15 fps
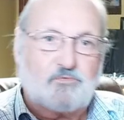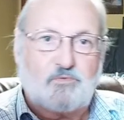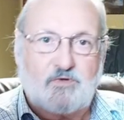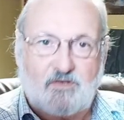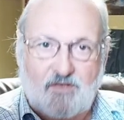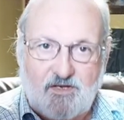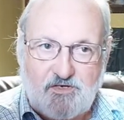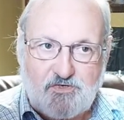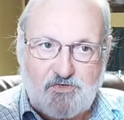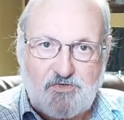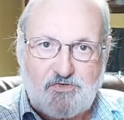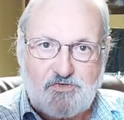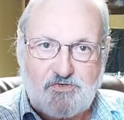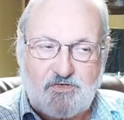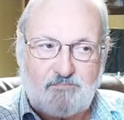
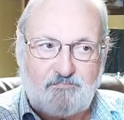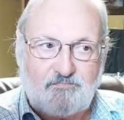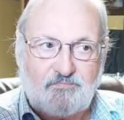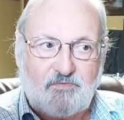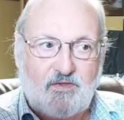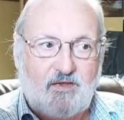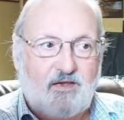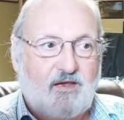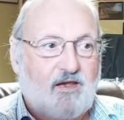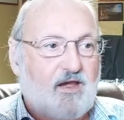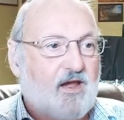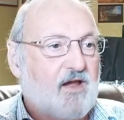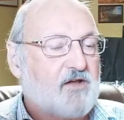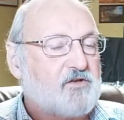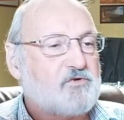relationship,
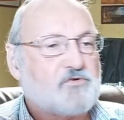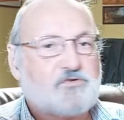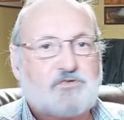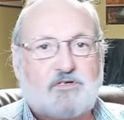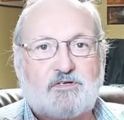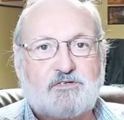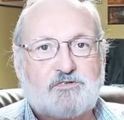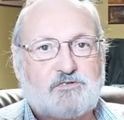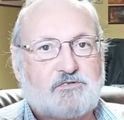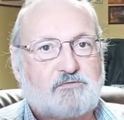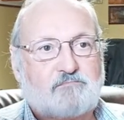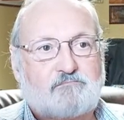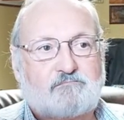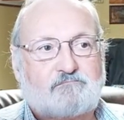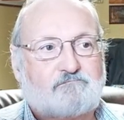and you just
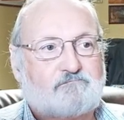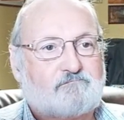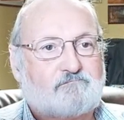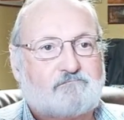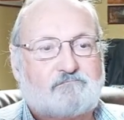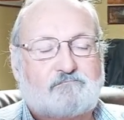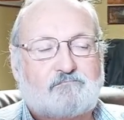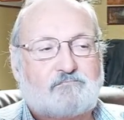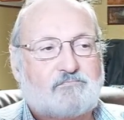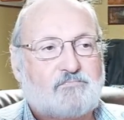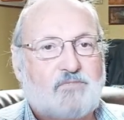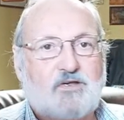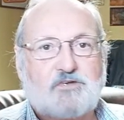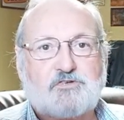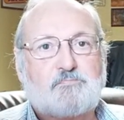
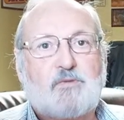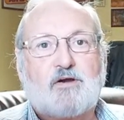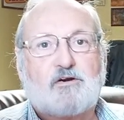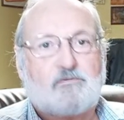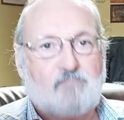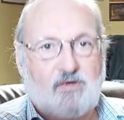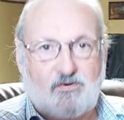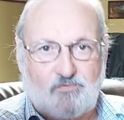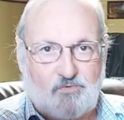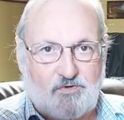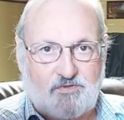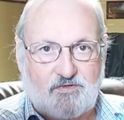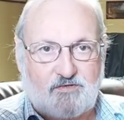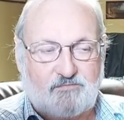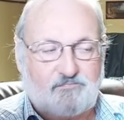experiment with it.